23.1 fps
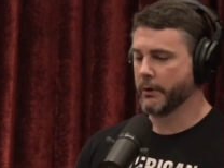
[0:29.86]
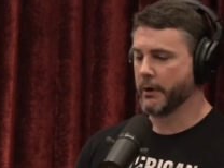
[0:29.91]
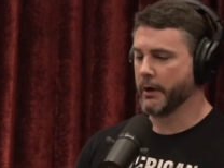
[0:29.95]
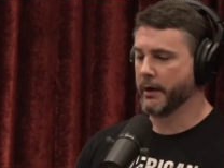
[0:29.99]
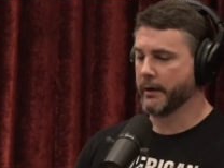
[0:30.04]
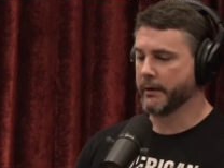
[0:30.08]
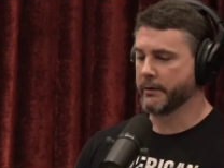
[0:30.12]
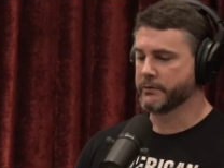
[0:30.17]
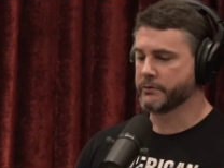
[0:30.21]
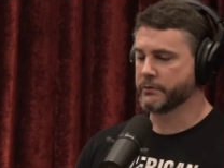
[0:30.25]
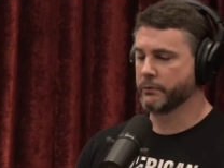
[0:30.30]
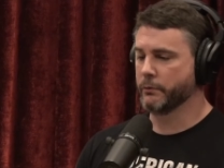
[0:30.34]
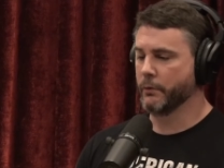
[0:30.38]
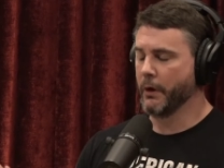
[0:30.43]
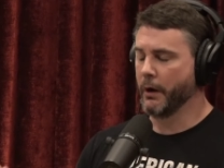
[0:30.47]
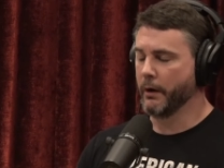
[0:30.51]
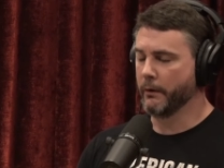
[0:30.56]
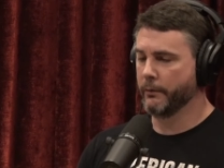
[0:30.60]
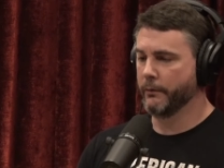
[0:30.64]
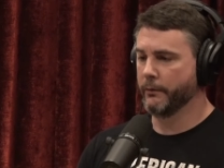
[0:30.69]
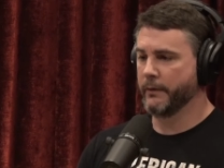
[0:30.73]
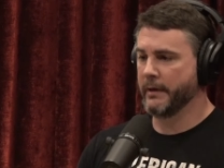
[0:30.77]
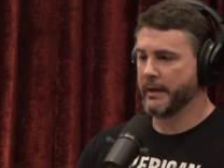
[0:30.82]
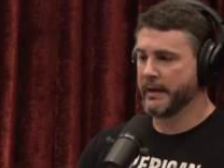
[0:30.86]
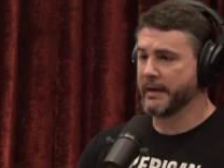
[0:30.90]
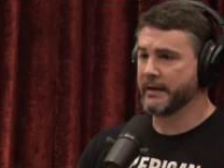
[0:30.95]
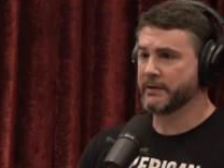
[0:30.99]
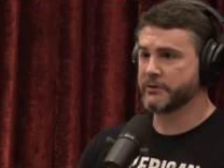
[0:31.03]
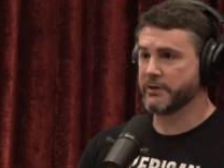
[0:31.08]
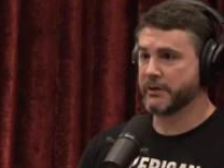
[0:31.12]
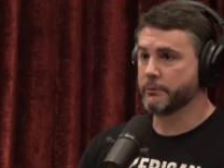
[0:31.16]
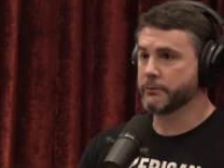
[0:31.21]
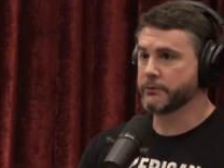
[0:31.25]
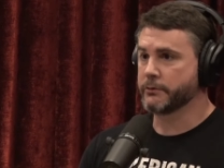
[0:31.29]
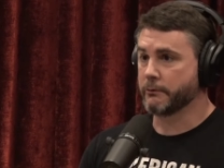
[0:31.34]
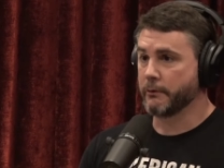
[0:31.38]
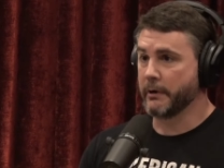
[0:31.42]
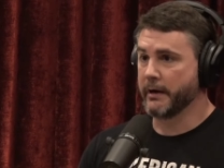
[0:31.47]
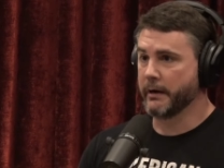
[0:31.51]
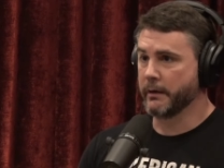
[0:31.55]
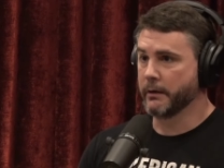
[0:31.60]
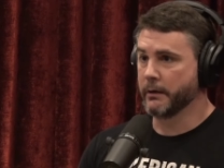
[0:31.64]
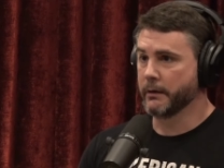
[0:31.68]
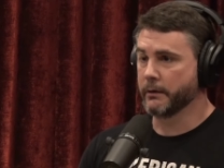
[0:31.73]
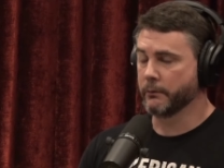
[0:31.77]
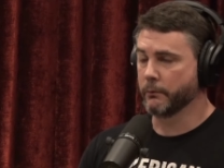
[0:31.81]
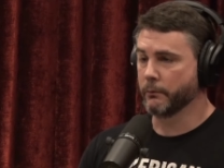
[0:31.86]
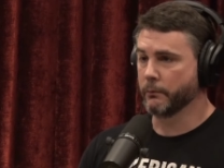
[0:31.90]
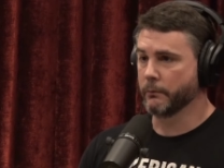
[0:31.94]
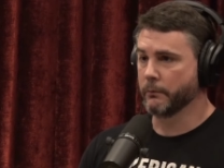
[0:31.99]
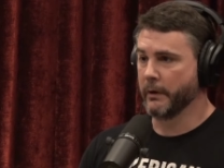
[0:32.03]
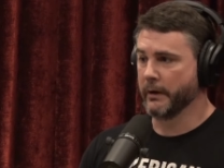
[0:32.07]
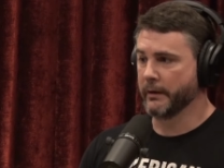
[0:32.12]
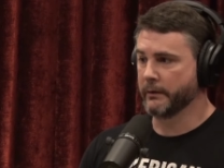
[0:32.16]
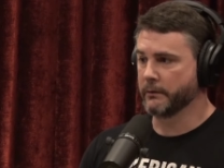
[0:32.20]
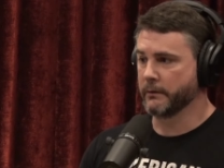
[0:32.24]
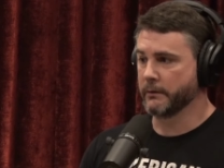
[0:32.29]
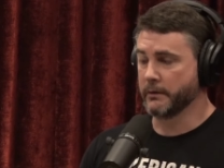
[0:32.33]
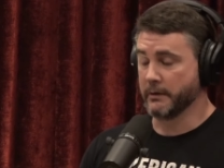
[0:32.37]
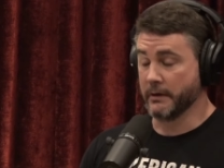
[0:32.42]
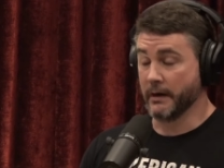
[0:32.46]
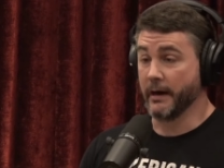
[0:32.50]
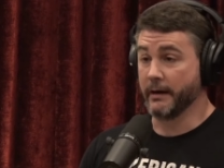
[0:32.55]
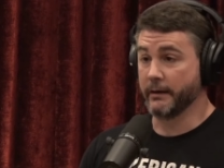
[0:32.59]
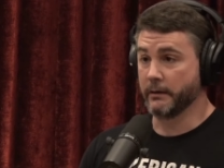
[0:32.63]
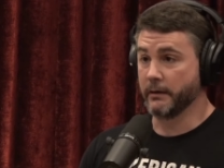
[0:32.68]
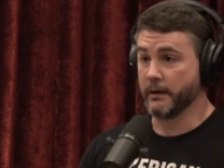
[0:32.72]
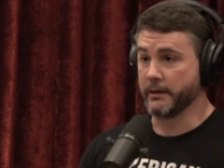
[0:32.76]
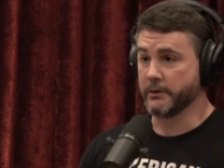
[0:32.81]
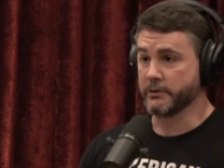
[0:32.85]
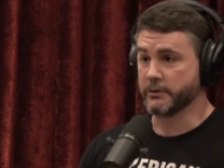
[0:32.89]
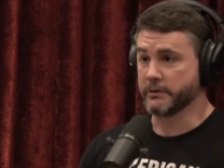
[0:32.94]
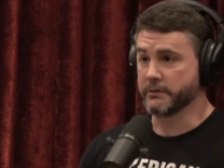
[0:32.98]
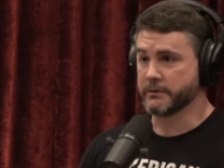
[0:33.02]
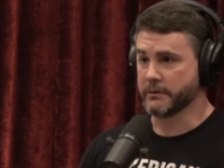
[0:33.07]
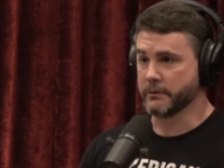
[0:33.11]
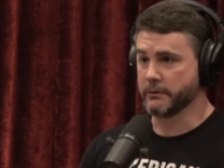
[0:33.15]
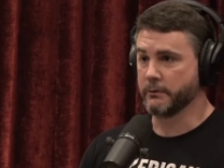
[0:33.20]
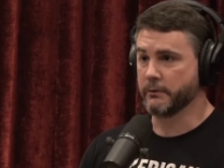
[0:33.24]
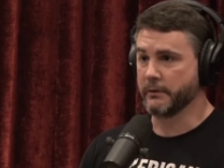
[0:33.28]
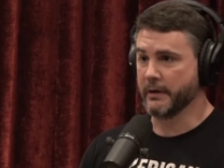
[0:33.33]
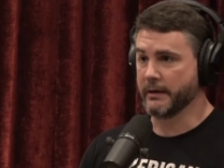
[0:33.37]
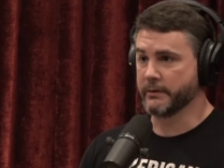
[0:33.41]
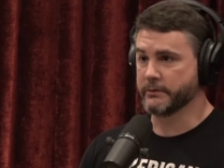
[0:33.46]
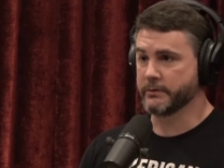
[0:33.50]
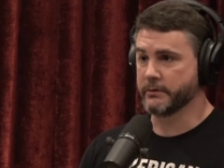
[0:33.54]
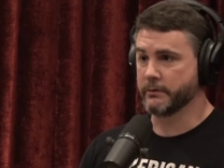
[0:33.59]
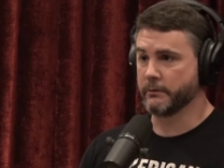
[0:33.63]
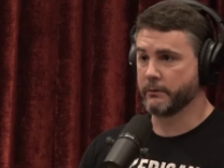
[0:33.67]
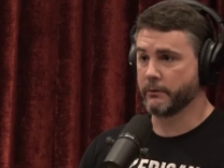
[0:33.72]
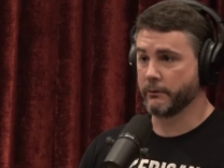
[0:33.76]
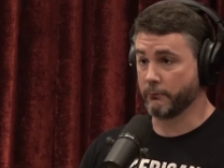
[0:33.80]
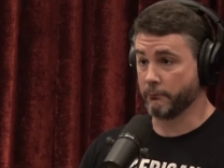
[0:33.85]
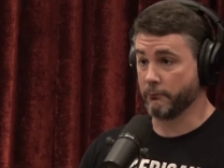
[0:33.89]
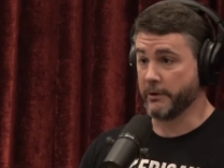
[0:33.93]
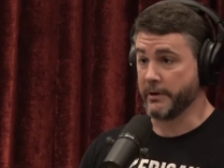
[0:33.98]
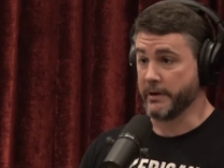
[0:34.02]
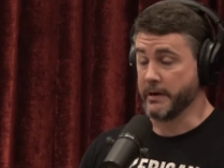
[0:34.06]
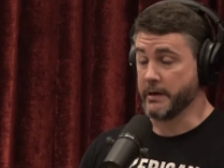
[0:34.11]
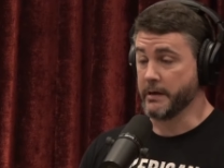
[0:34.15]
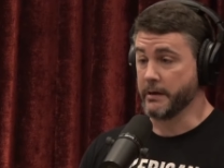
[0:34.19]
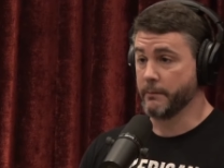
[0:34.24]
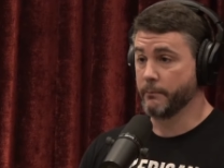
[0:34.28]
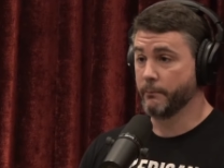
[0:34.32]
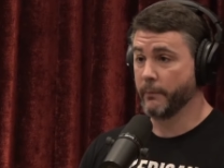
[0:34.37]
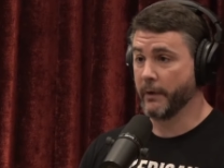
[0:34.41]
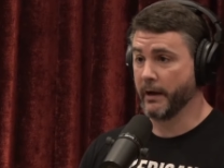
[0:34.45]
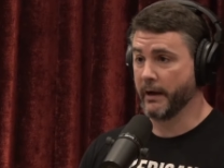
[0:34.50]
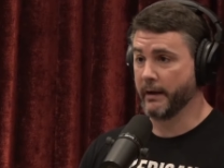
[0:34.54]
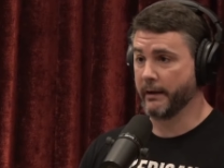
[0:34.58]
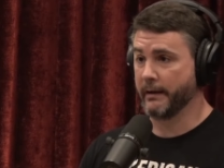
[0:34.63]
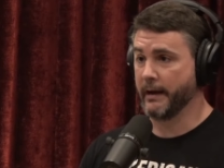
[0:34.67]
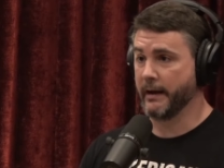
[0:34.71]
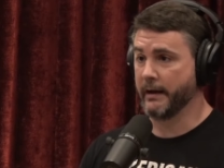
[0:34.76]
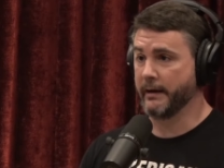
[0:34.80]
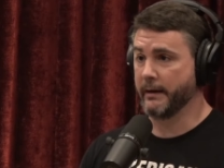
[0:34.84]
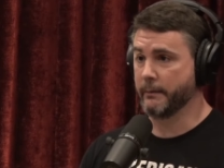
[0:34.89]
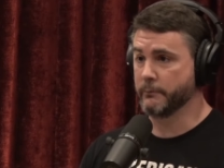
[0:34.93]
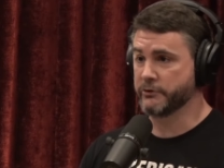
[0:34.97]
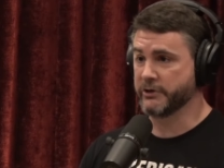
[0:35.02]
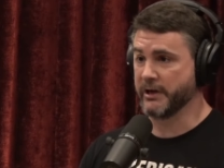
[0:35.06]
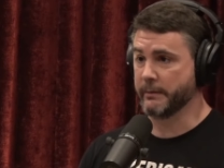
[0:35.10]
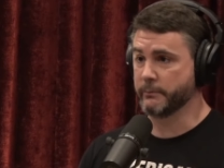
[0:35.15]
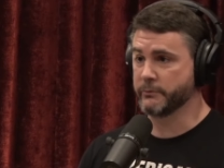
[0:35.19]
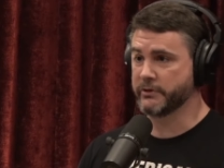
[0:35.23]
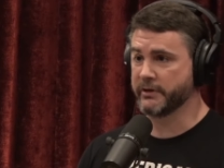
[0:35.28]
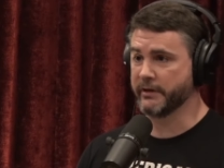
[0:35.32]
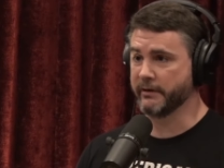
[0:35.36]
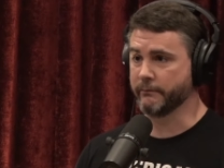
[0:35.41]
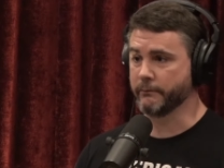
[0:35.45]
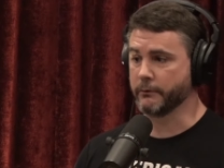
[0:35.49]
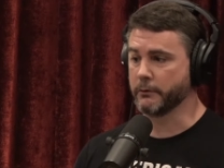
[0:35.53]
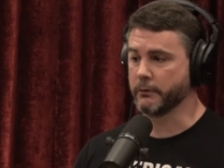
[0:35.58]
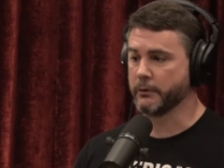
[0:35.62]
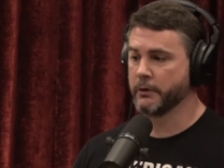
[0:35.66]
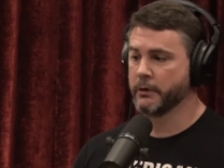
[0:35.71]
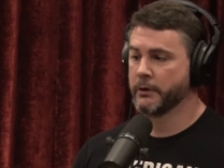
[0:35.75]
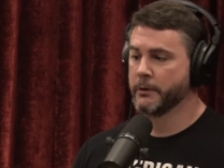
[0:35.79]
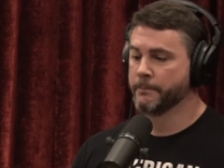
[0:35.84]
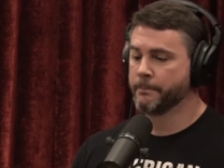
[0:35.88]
on is ESG was created at the, at the United Nations in 2003 by a guy named James Gifford.